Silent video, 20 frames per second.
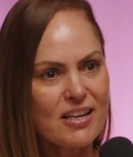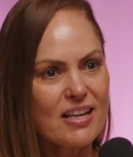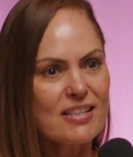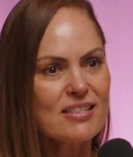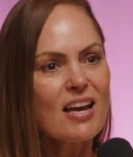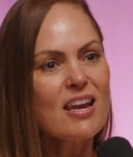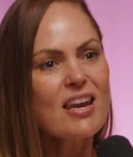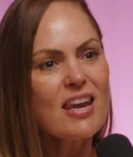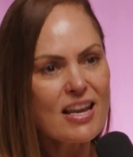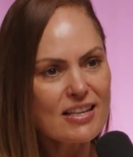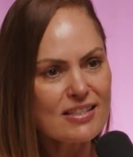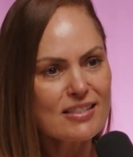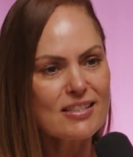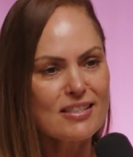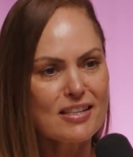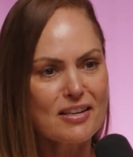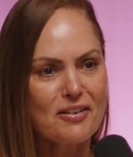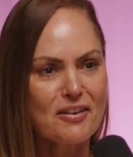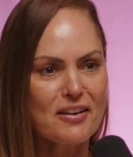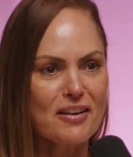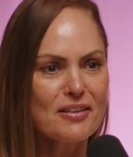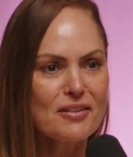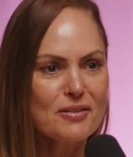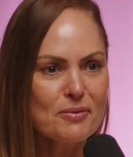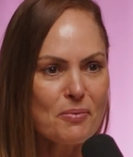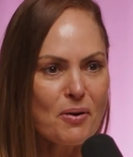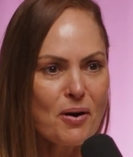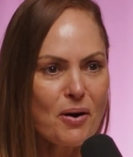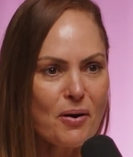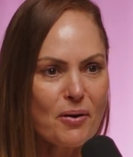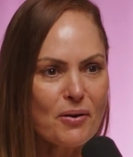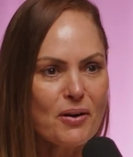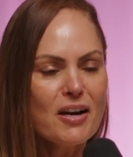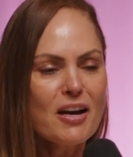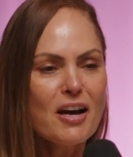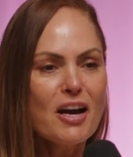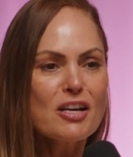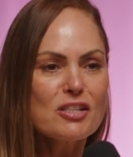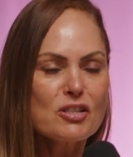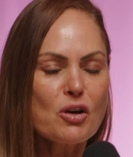It's unnecessary as well.
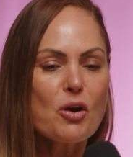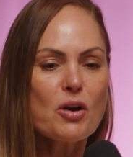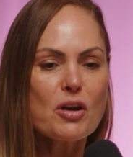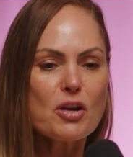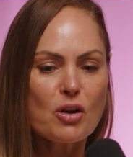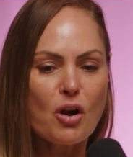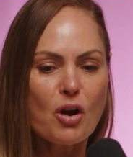So,